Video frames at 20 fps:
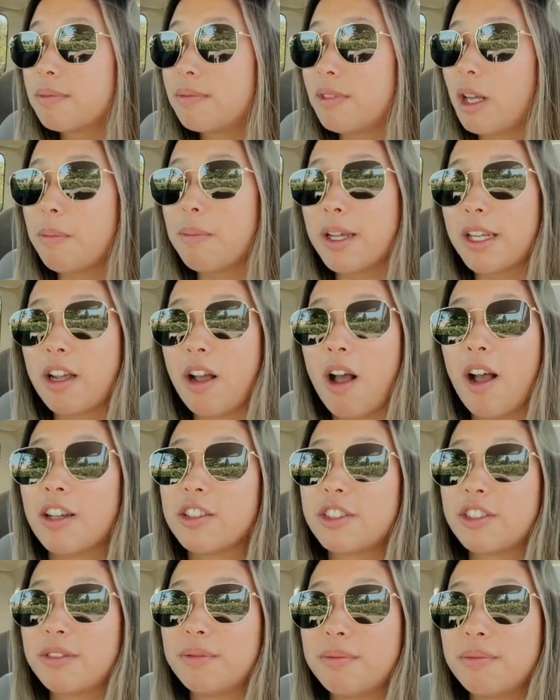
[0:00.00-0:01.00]
Oh my
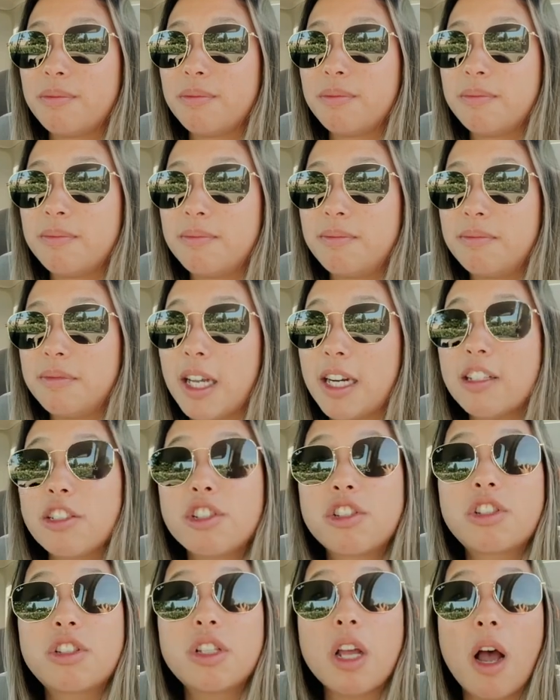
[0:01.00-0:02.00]
gosh. That is
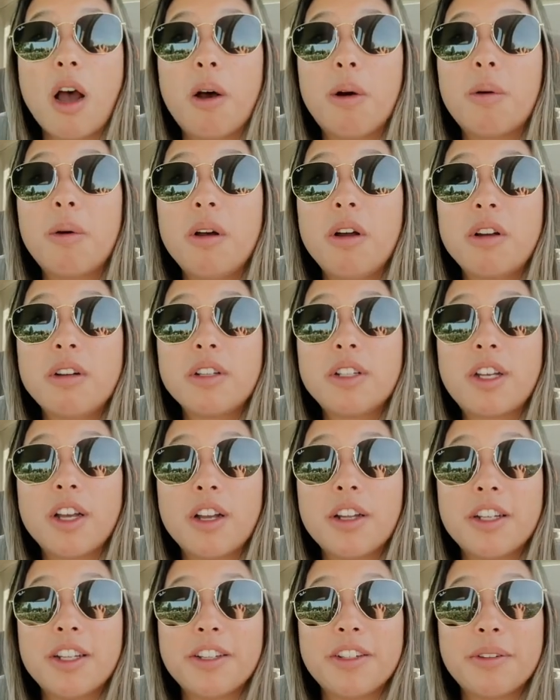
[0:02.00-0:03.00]
so
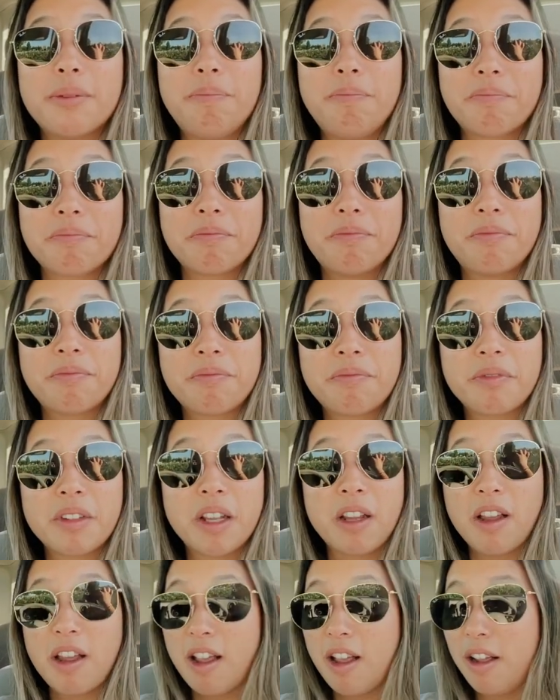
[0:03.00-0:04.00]
good.
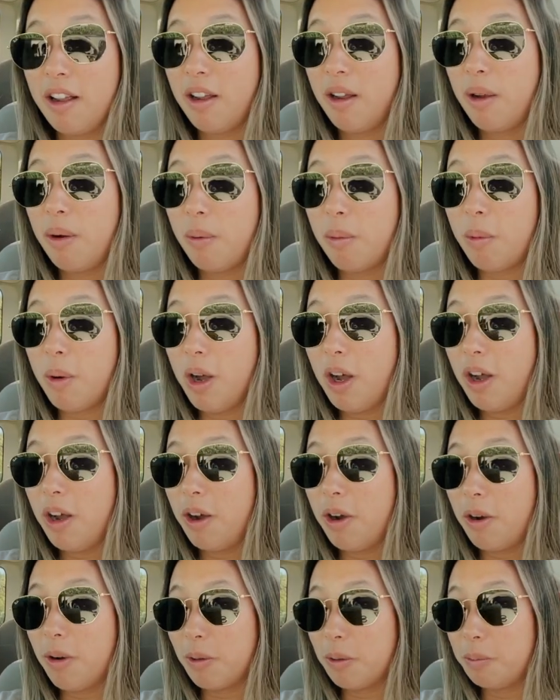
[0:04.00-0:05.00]

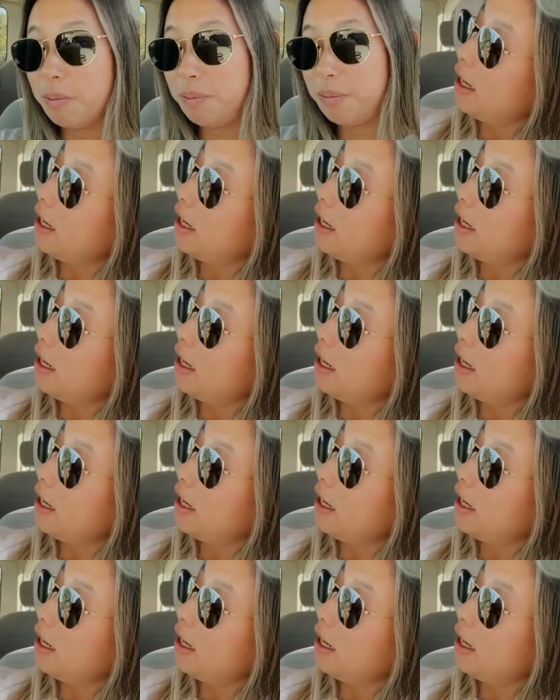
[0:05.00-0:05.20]
Whoa.